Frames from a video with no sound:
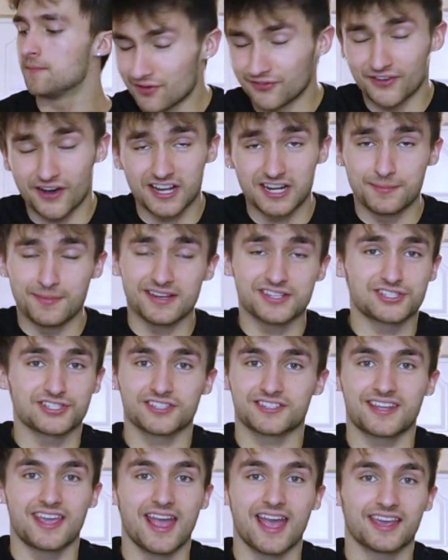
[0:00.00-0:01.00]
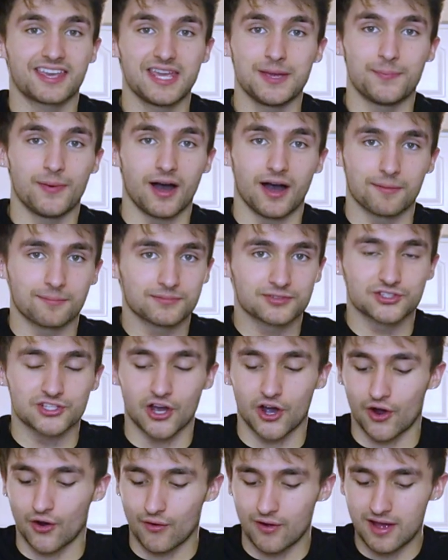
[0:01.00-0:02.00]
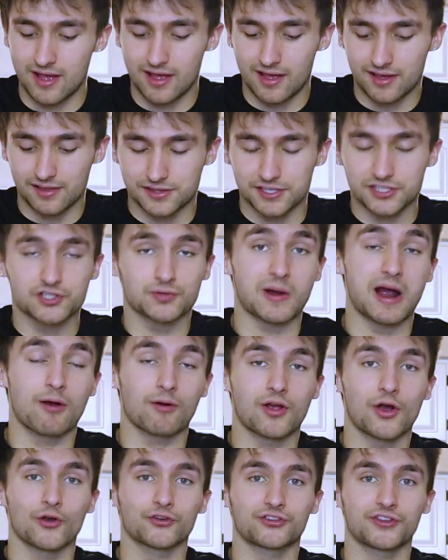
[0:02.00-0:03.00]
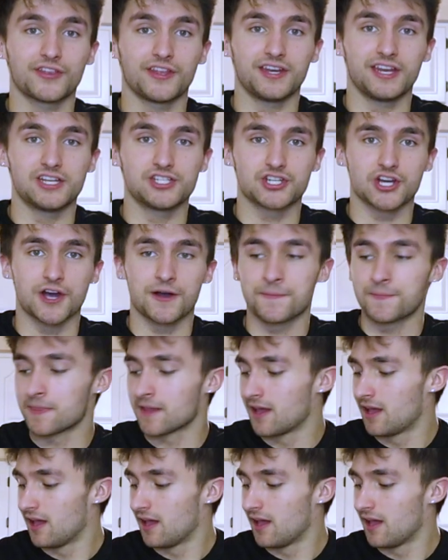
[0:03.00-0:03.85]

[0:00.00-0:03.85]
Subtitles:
The Vitamix just can't keep up. So this round goes to the Ninja.